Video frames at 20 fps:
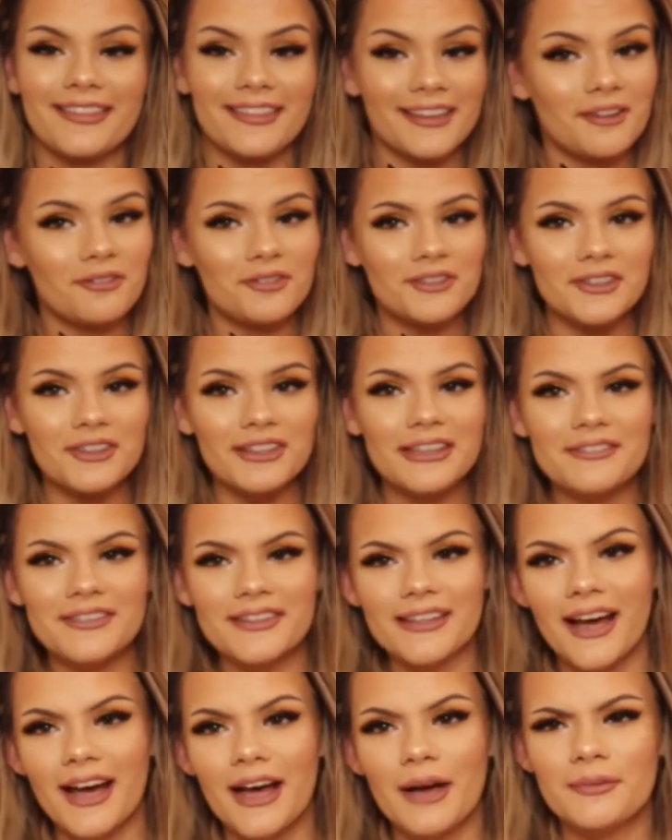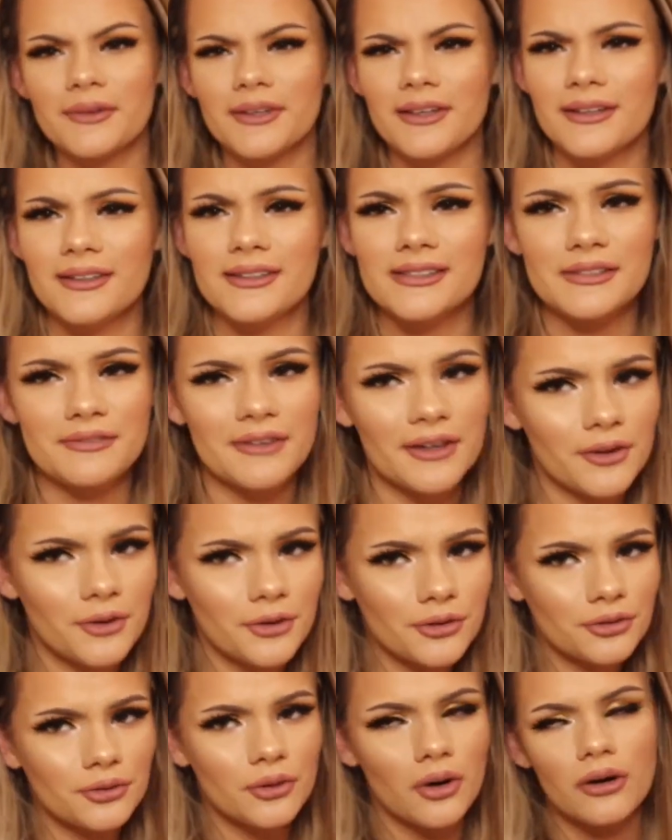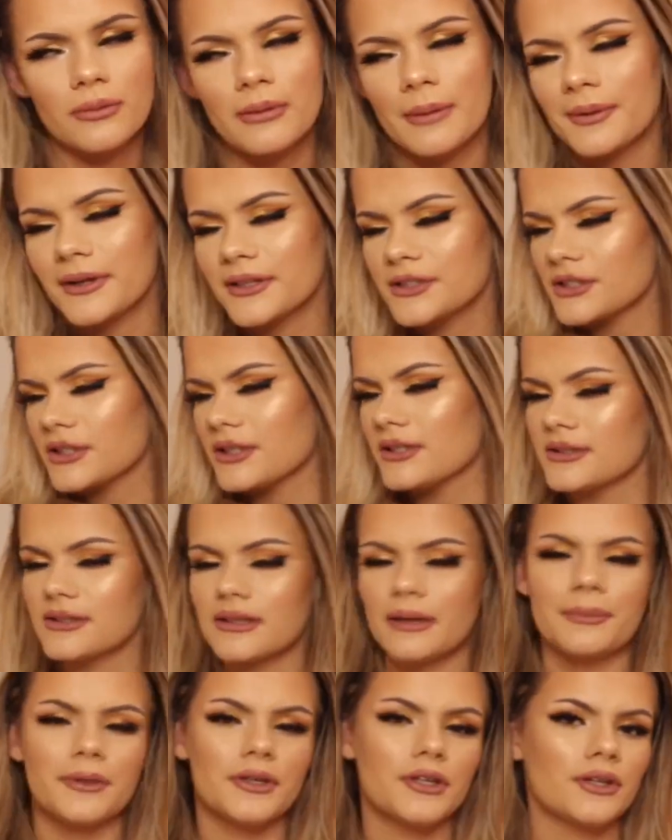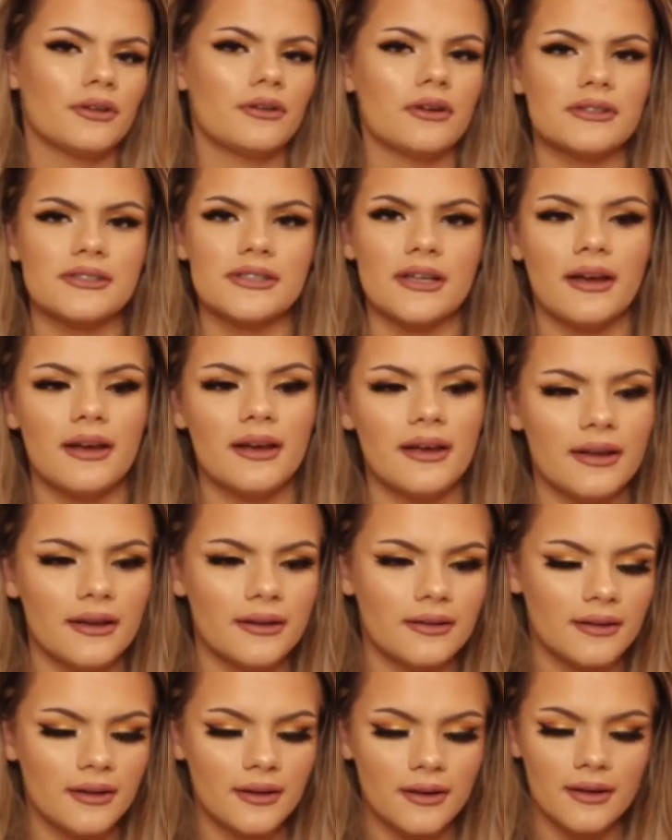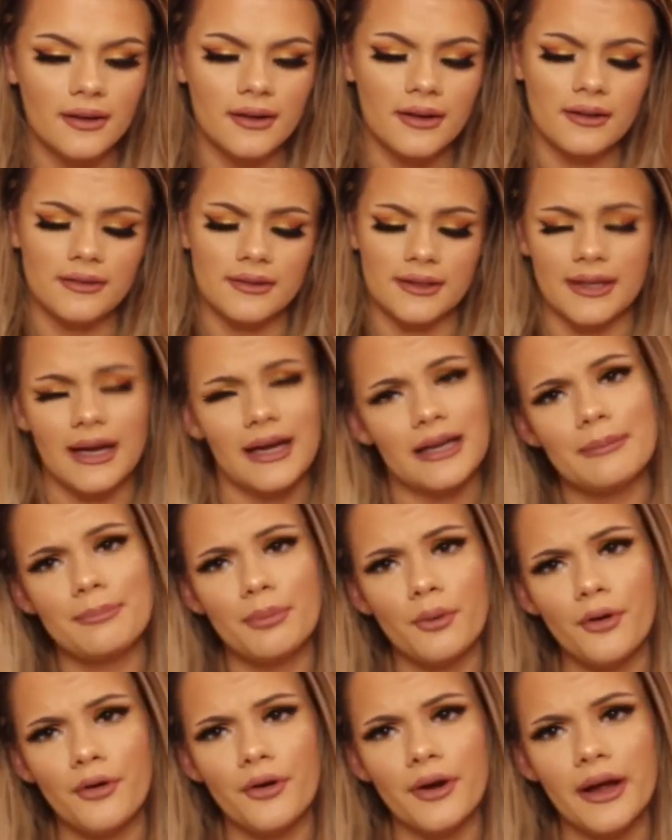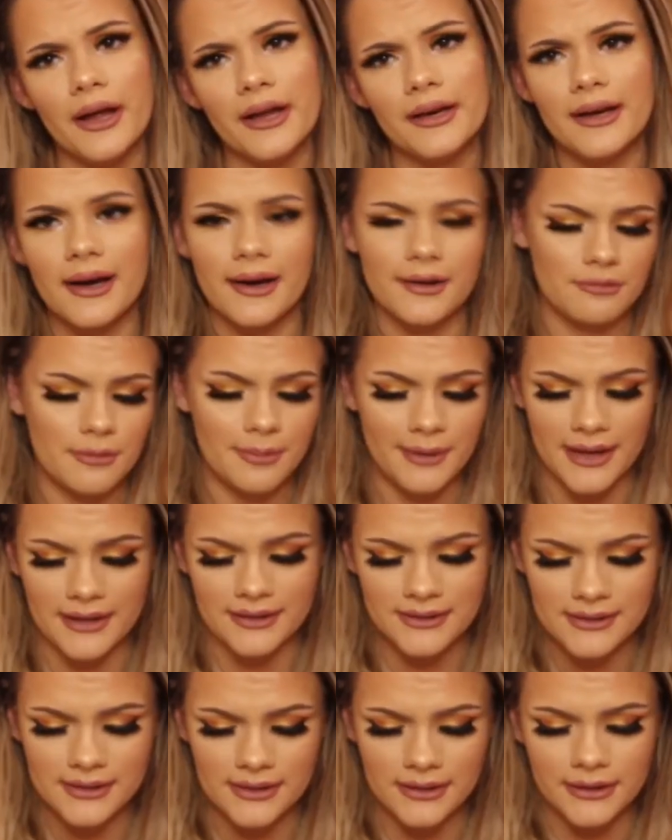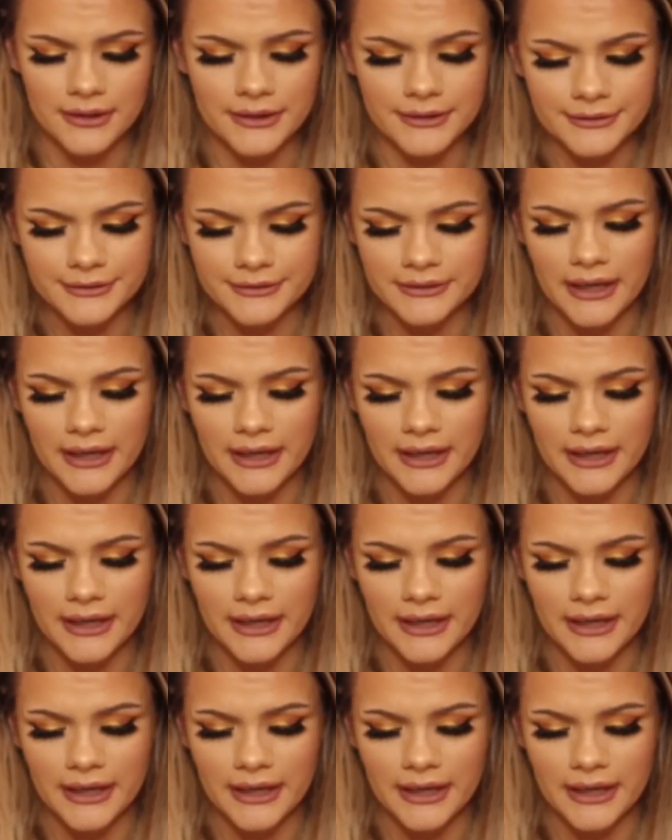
think I'm gonna leave it there because if I go through all my pictures, I'll be here all day and they're kind of boring and repetitive.